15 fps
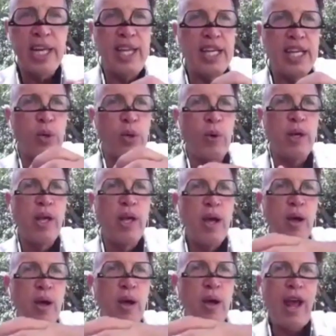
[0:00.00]
in nature would
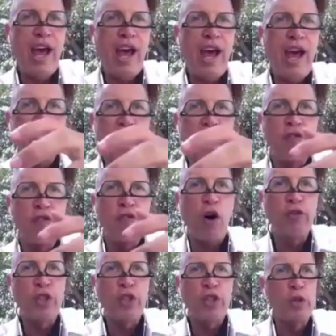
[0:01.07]
have us
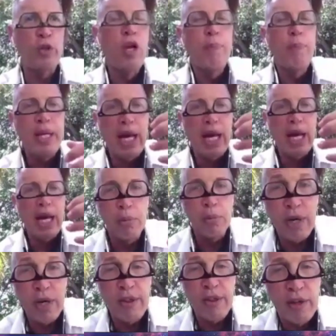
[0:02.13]
evolve to be able to
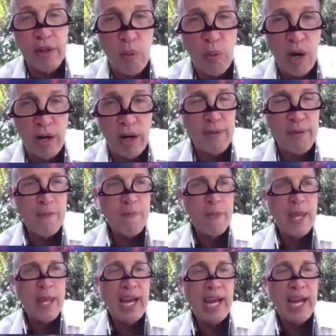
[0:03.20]
breathe underwater?
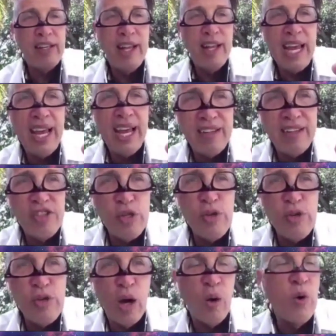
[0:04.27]
And did you
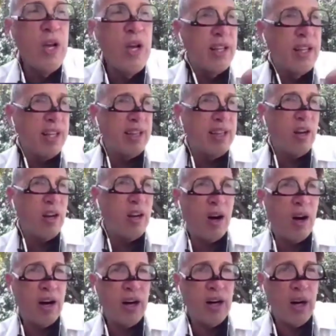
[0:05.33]
know that there
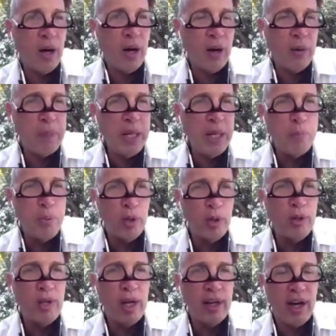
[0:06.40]
are
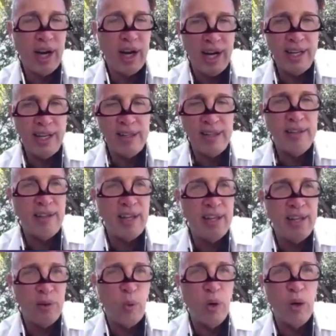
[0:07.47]
people on an island
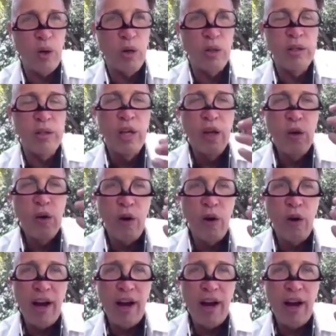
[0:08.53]
in the world who